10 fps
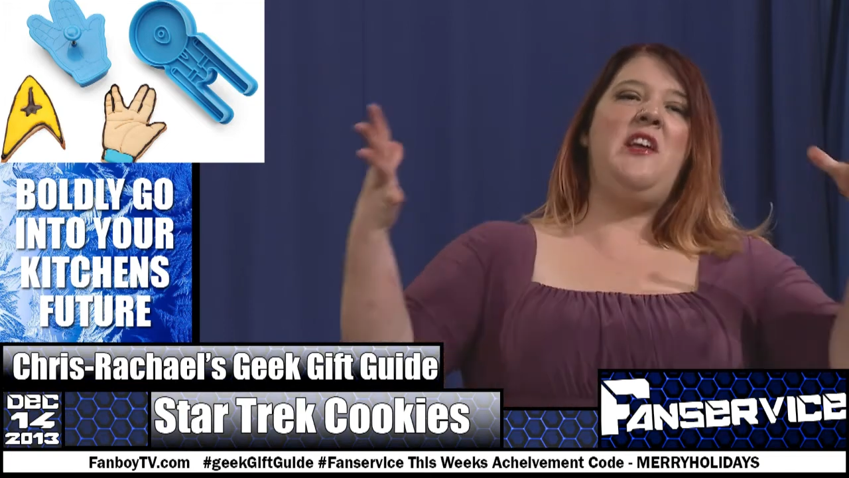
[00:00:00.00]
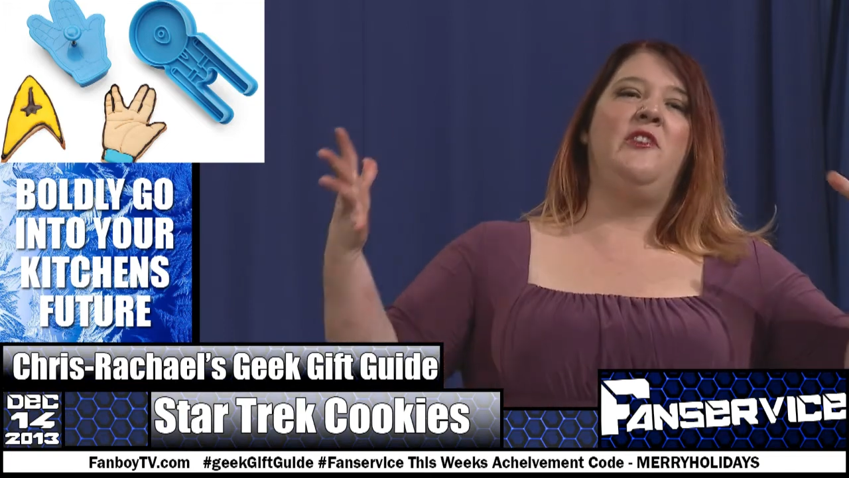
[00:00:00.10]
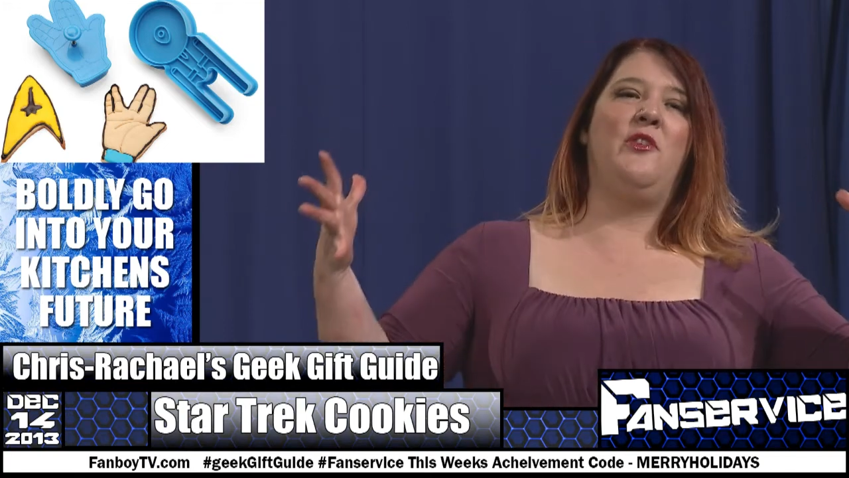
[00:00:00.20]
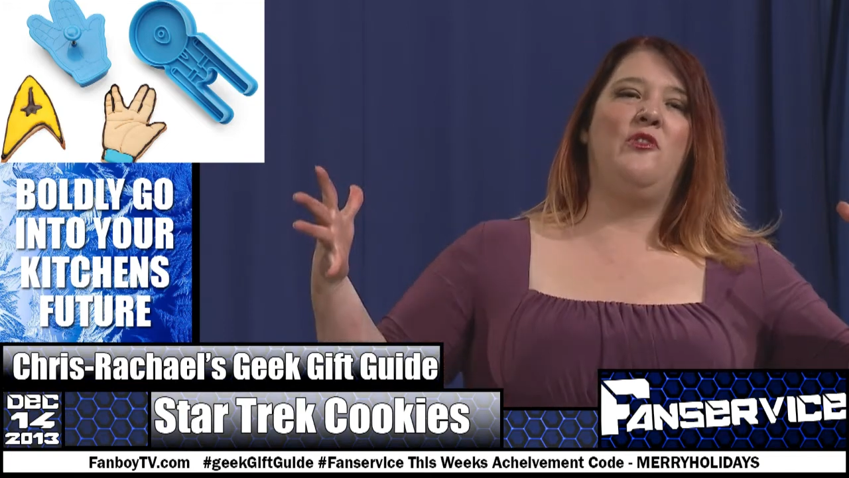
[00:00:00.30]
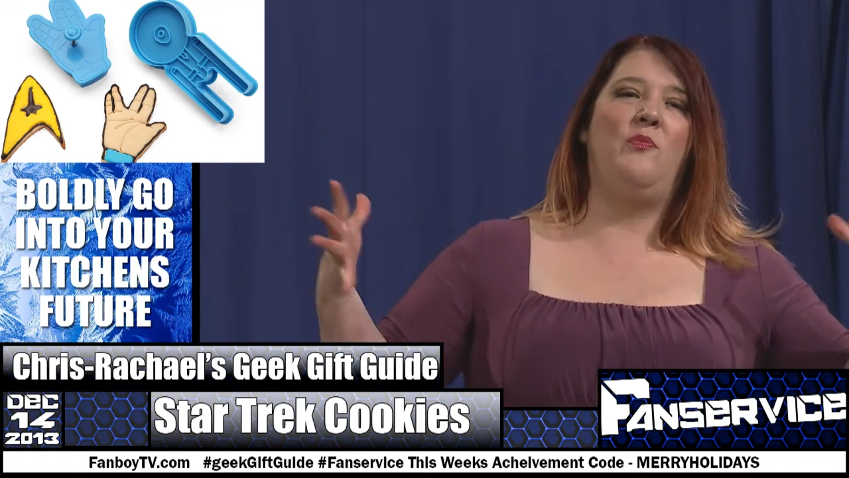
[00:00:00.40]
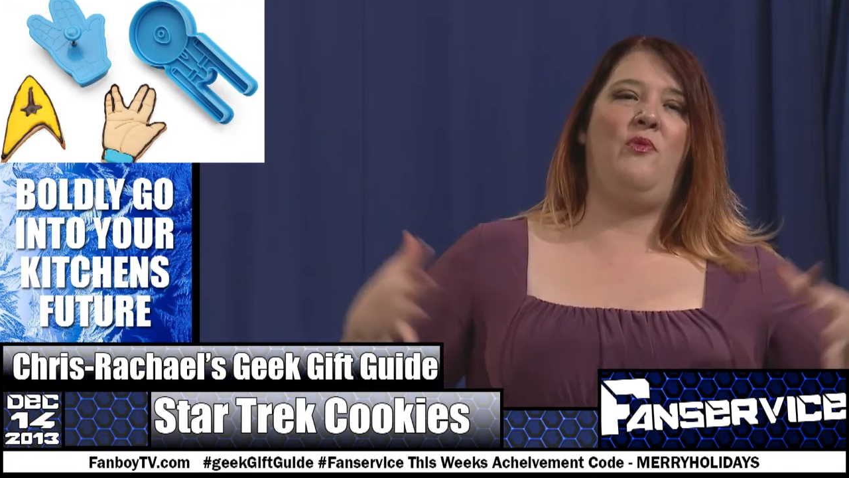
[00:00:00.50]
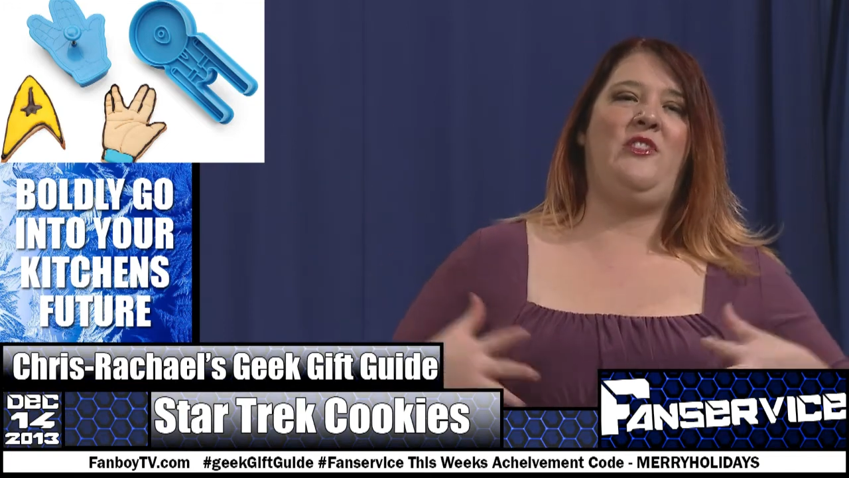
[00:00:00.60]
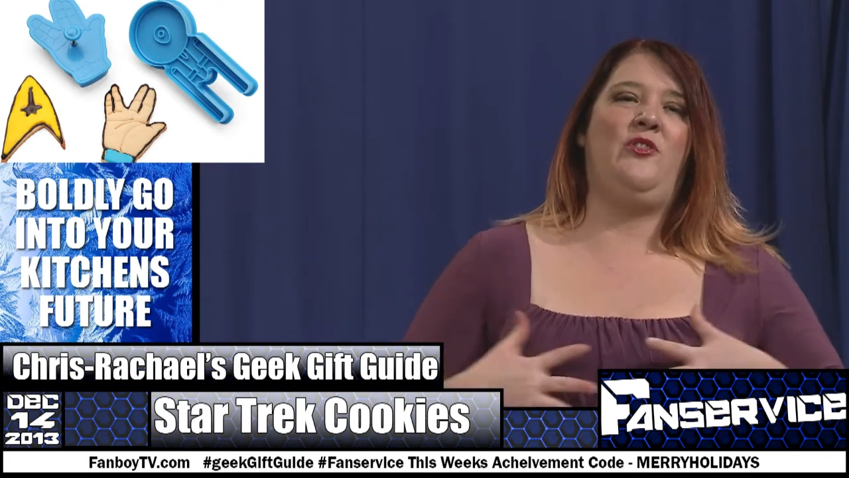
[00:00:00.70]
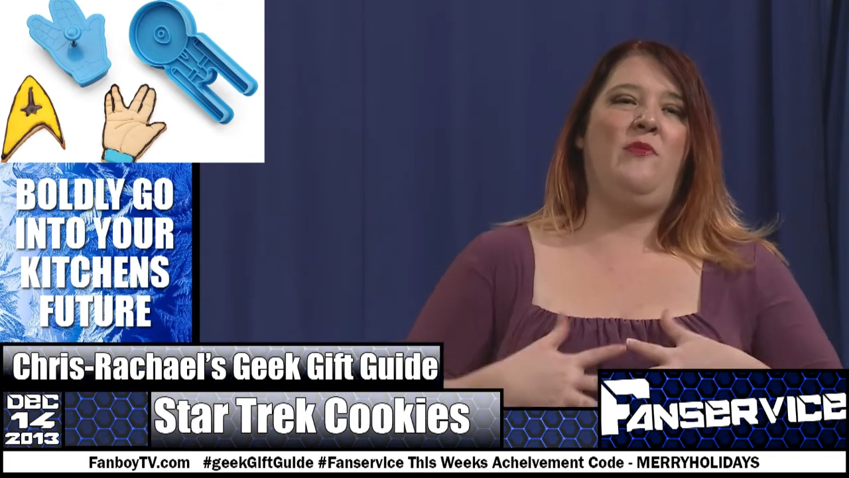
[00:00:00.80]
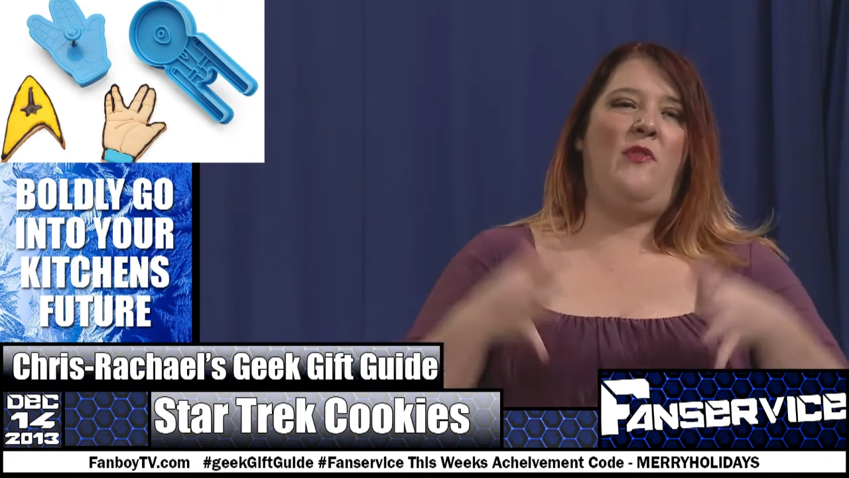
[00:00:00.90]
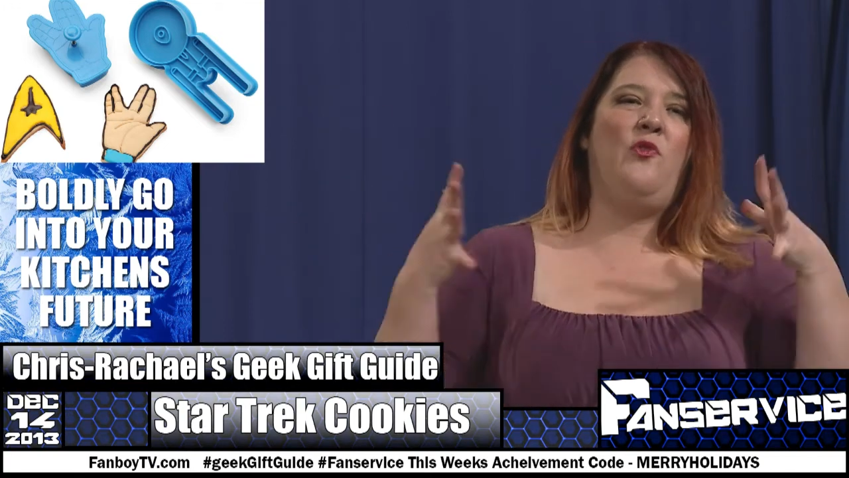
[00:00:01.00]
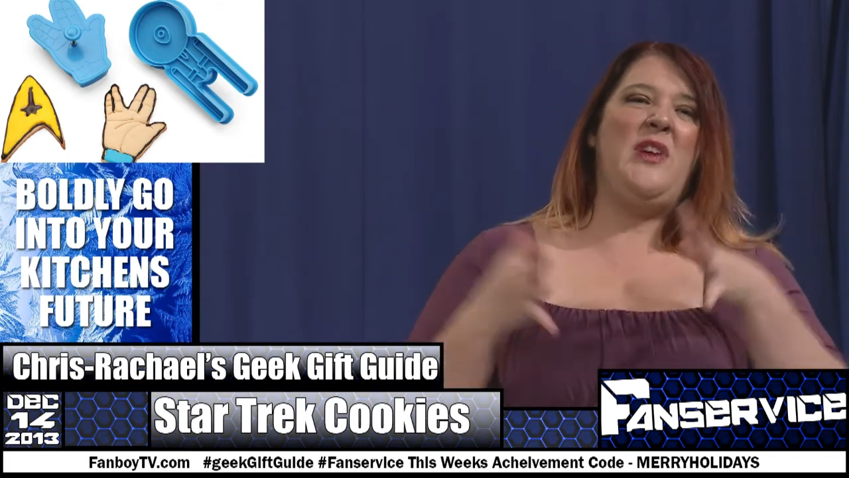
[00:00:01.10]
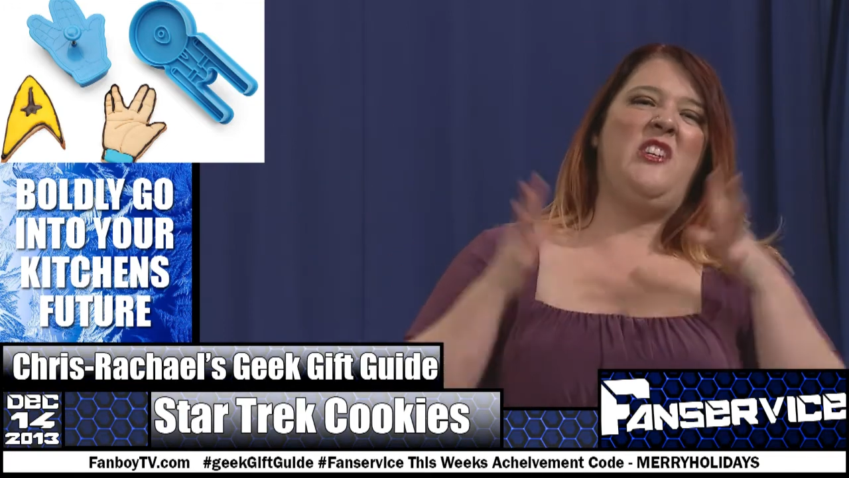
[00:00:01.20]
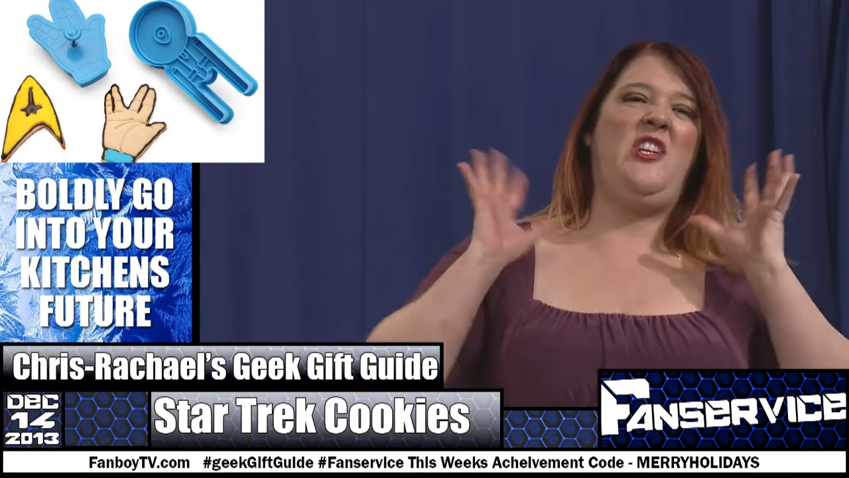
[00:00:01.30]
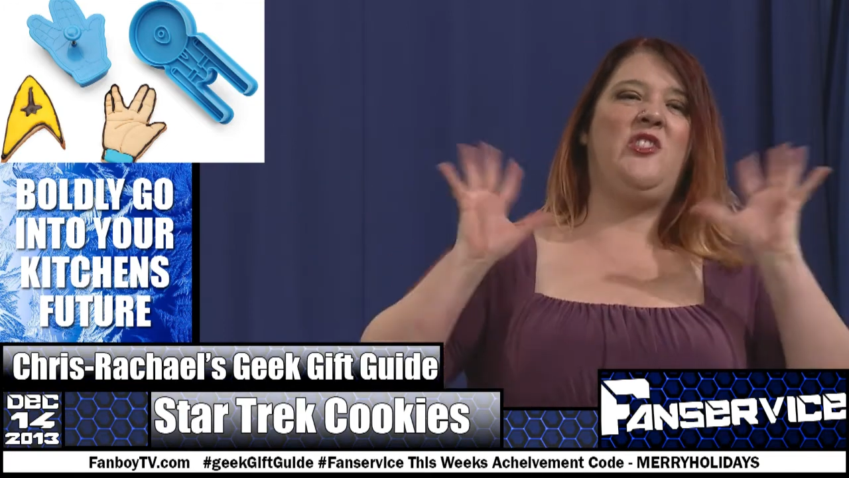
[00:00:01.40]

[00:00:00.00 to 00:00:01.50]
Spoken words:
internal pressure of a freakish